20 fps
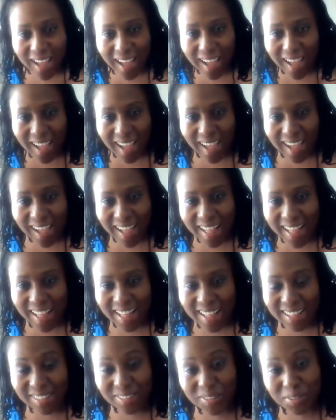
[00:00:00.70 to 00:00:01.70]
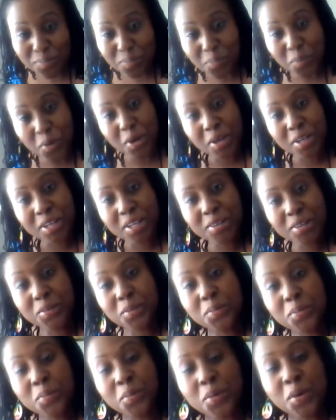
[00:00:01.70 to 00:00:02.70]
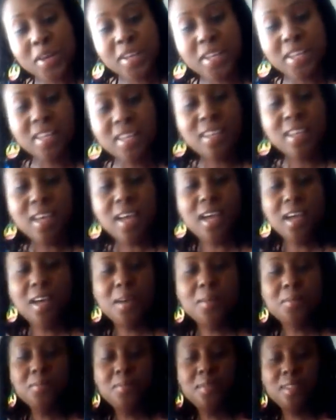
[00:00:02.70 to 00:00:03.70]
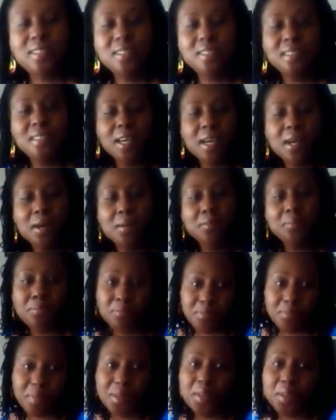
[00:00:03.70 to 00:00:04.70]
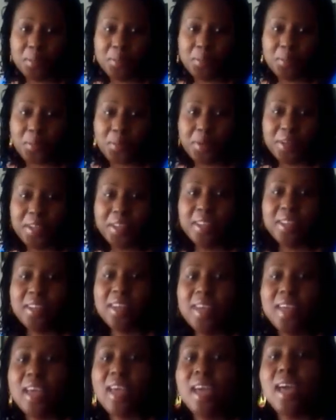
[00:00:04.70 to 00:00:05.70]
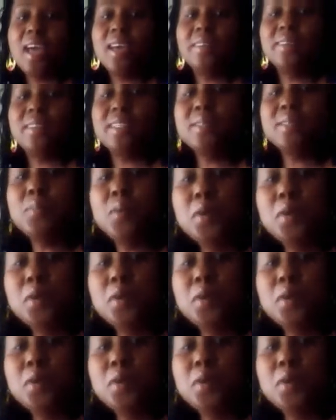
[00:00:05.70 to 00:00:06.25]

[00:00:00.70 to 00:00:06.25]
Good morning, good morning. It's in the morning. This